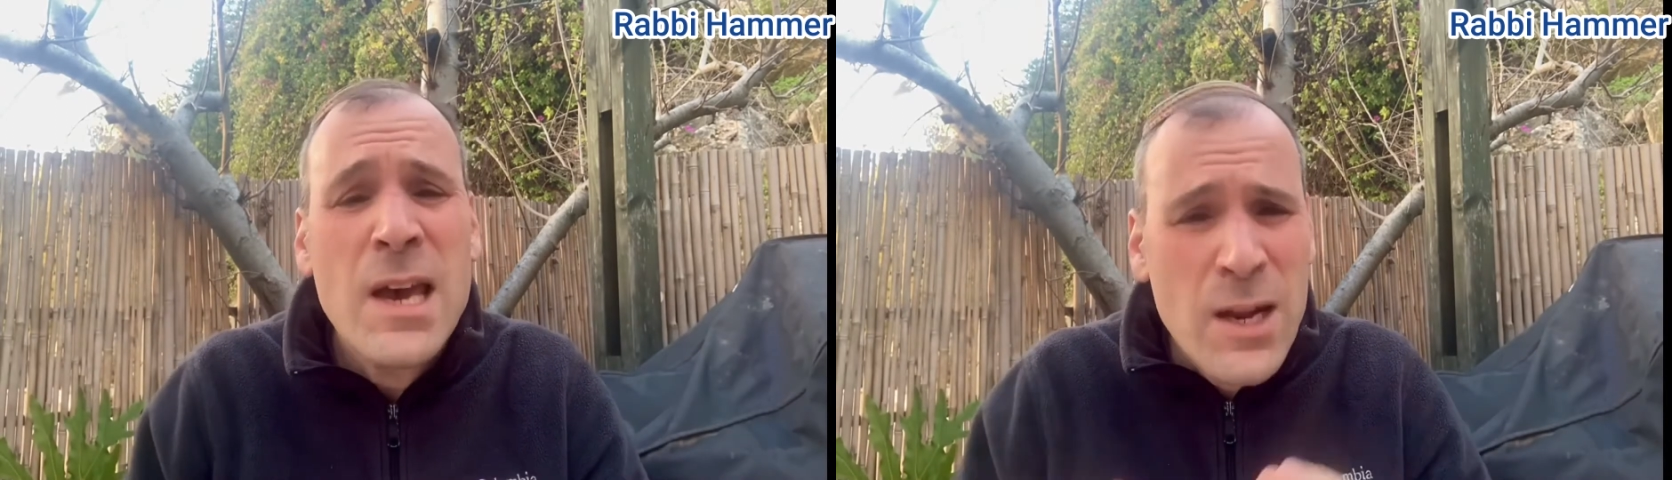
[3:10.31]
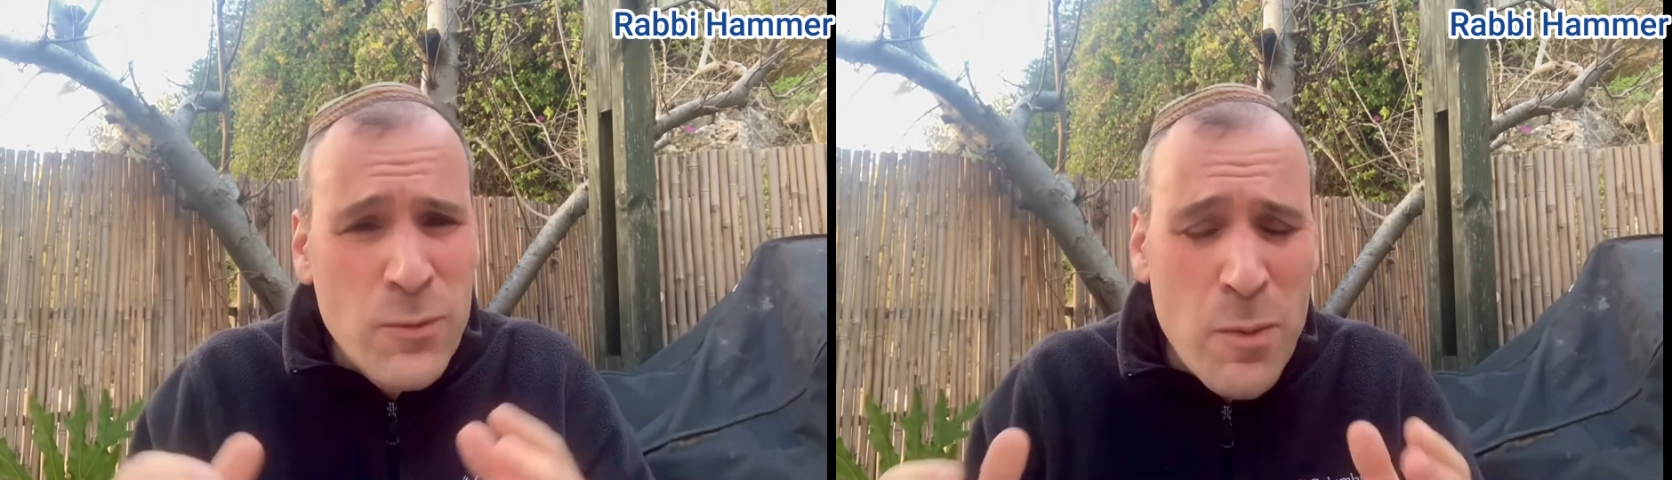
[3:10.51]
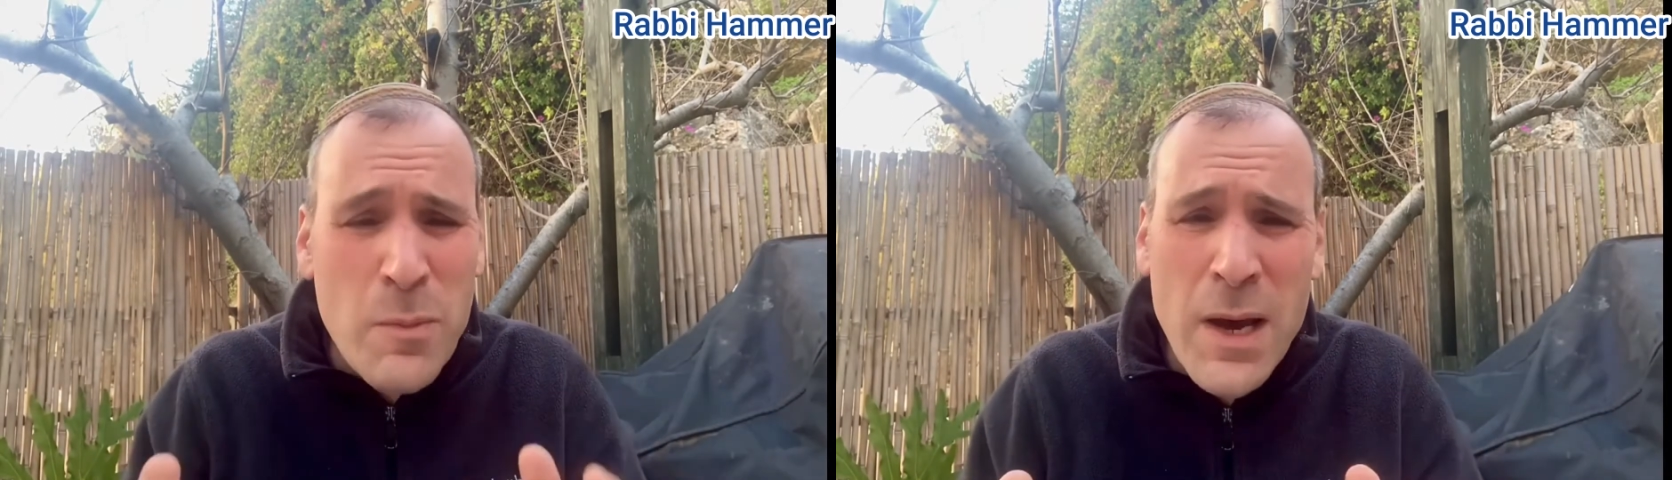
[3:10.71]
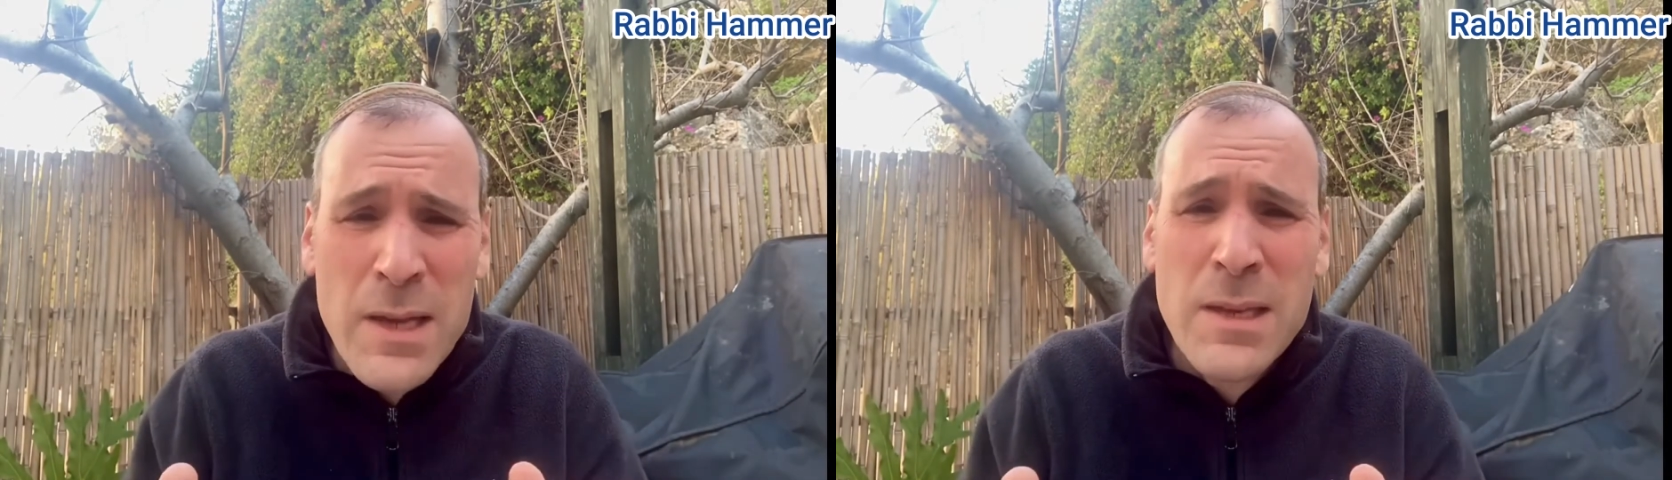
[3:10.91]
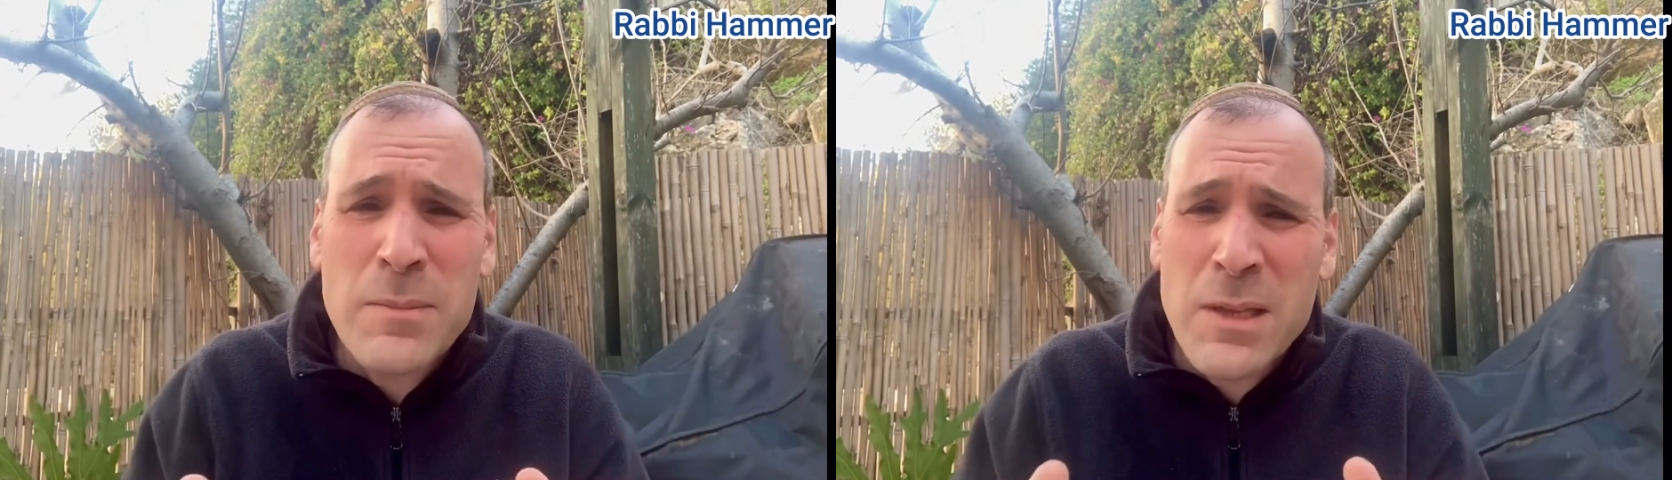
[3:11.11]
and
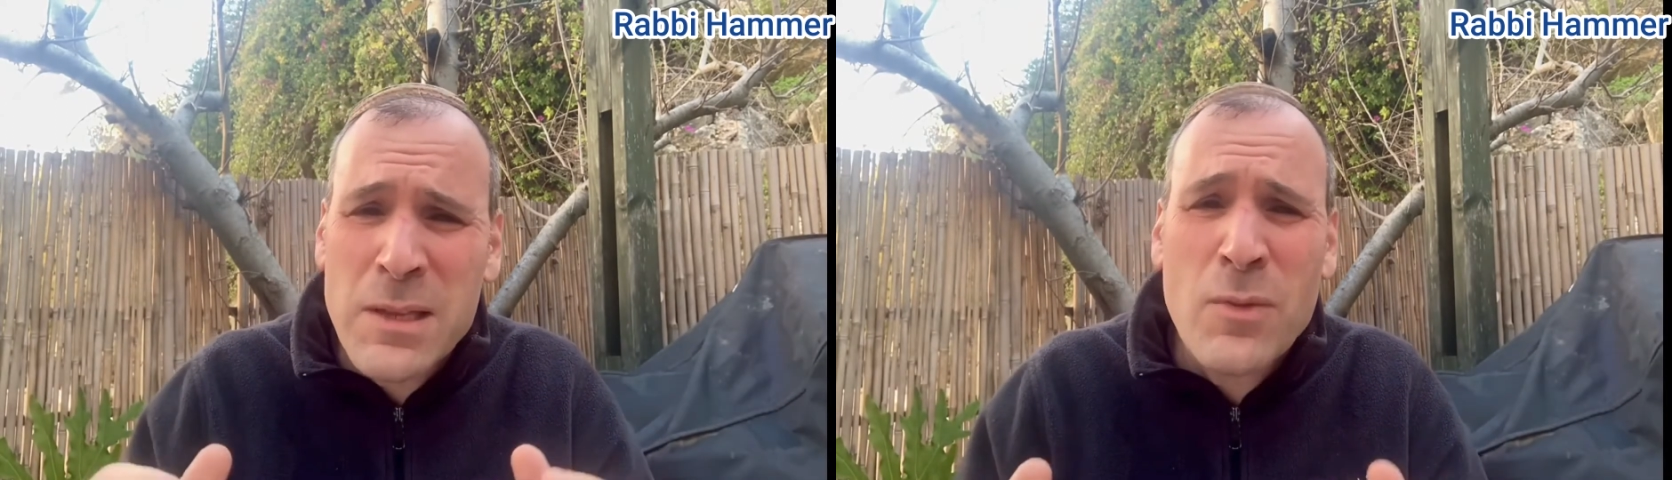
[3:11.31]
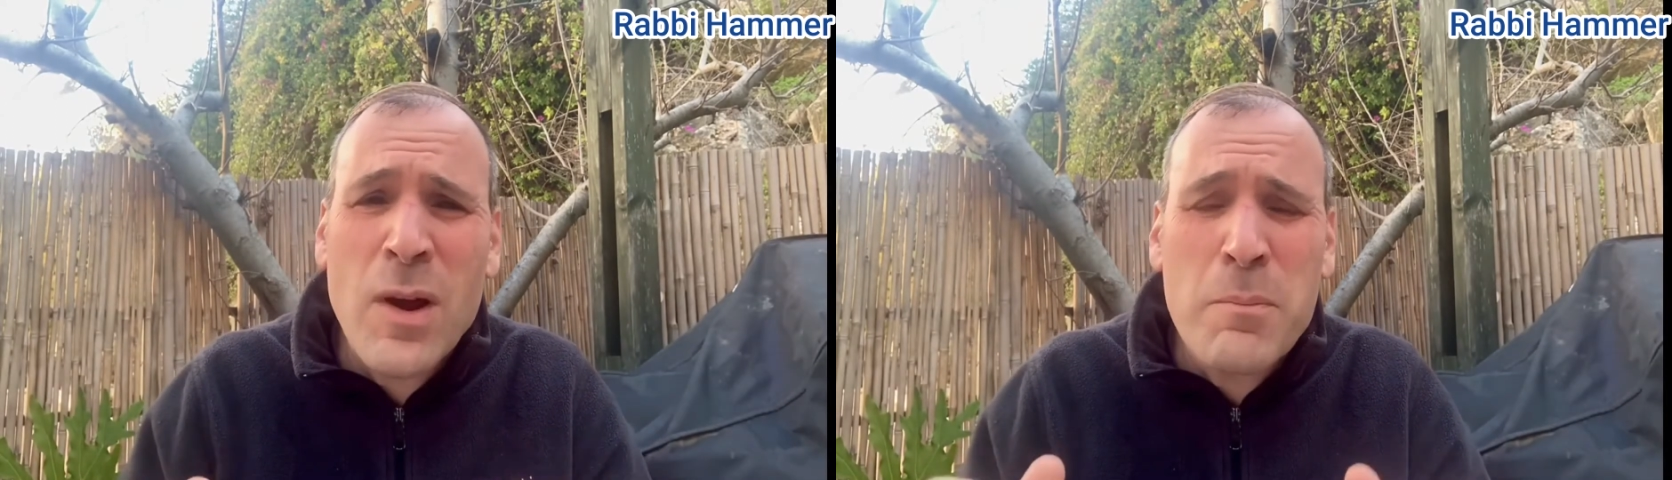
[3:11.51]
remind them that there are